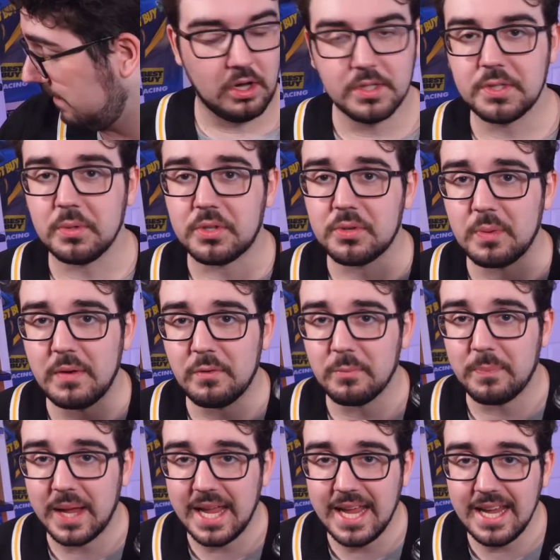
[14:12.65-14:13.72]
Also a Trevor
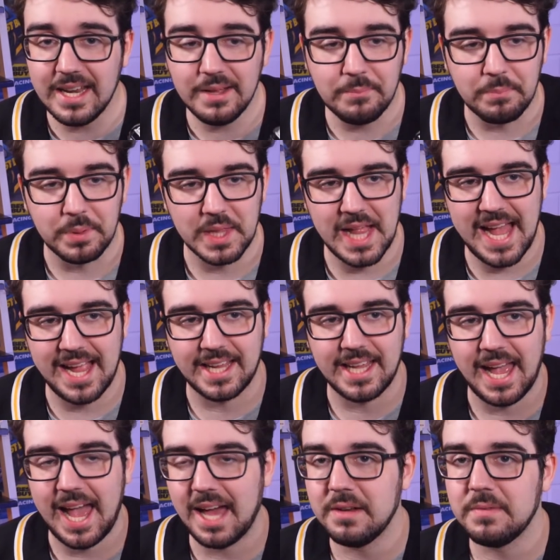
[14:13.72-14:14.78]
Bayne Black
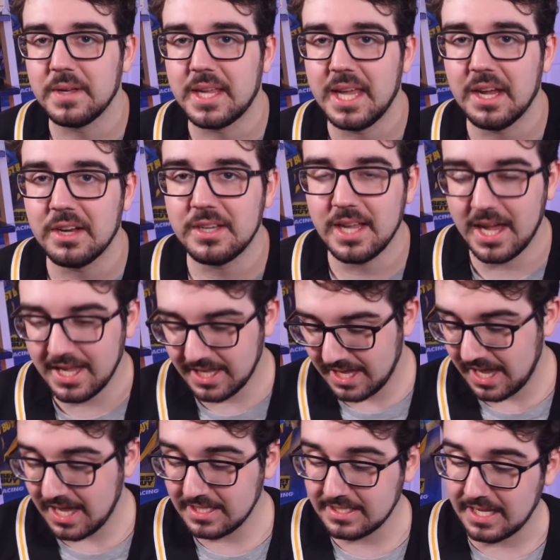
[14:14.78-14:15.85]
Advocare
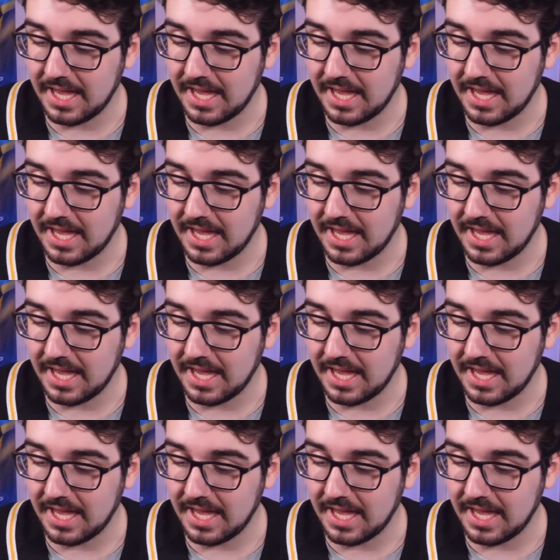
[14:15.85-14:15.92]
diecast,